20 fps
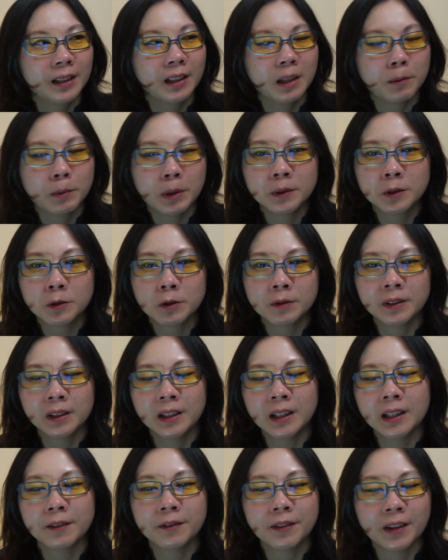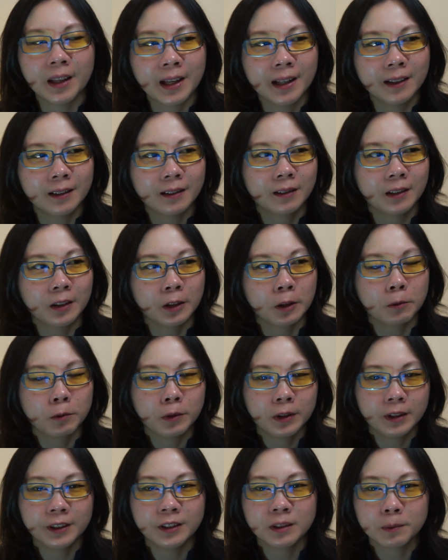the purpose-driven life that
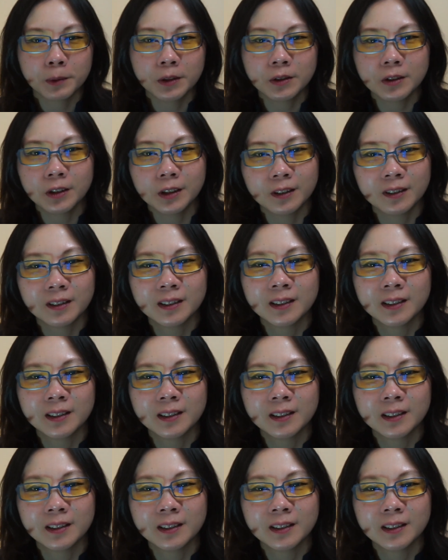really spoke to you?